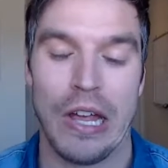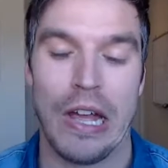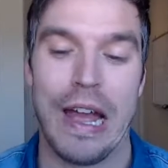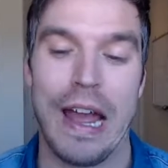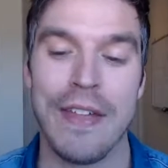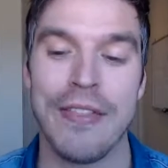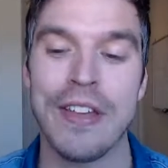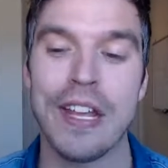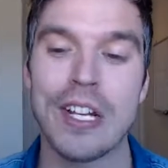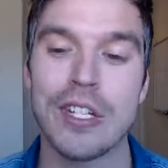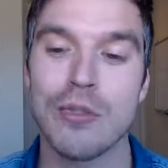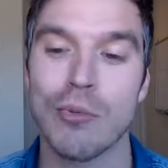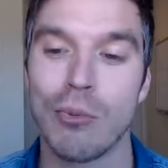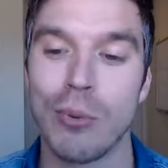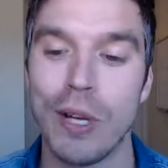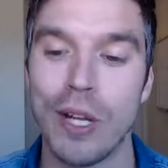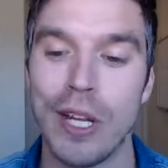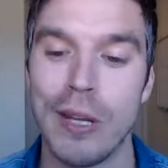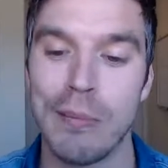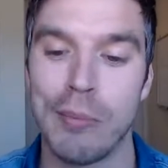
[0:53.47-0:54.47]
I think it's
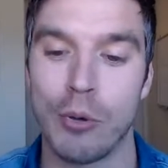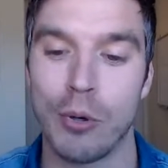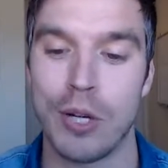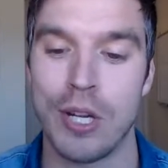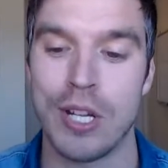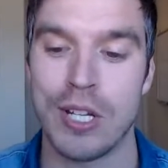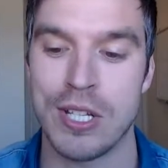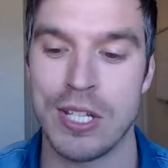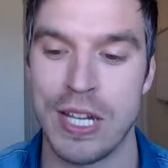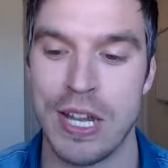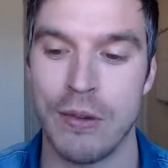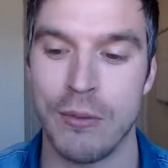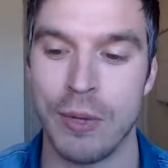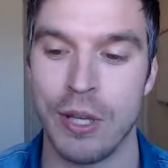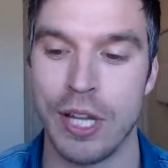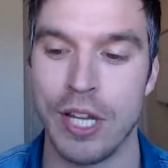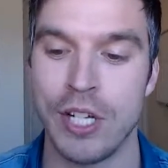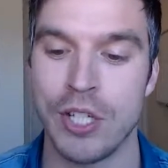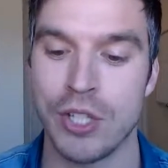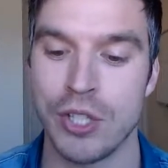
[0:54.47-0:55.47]
really important to set
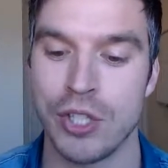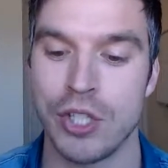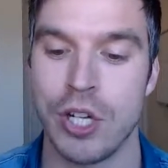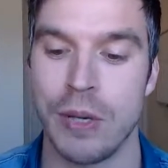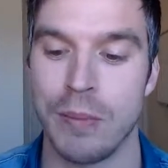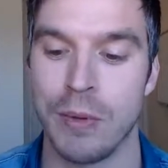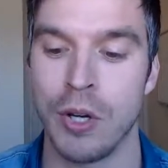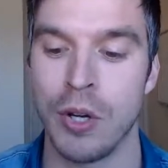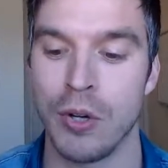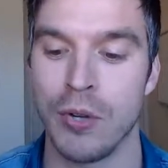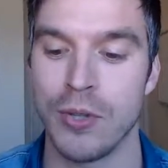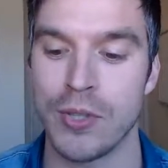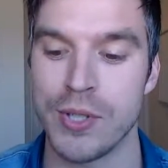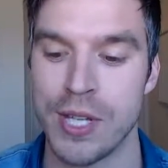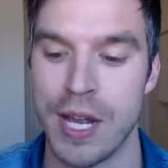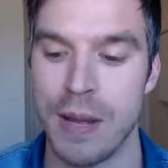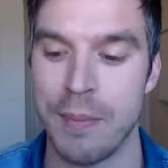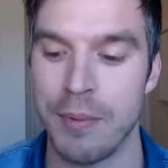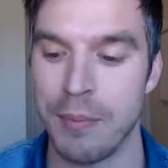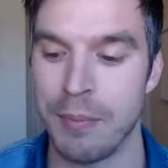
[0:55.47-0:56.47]
relationship goals
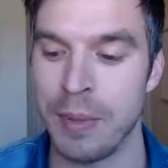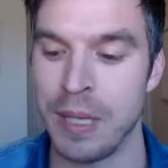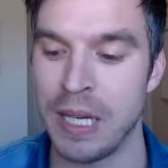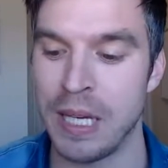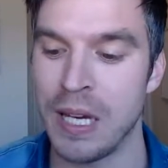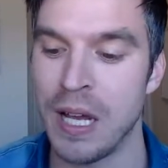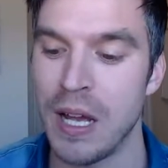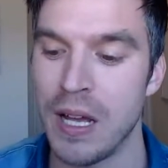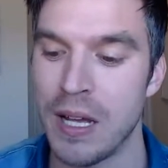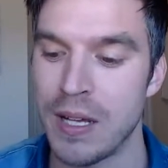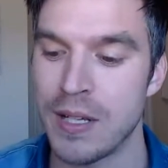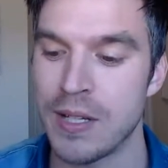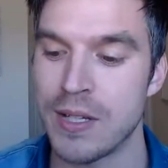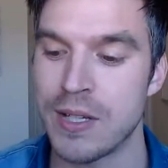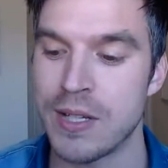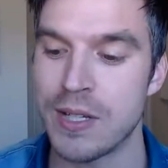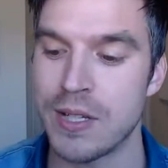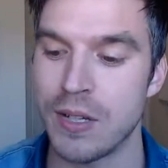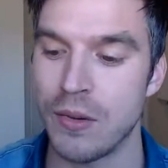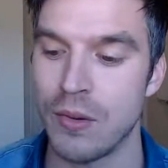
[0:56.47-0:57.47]
up
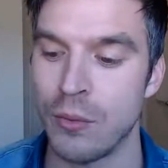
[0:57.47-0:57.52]
because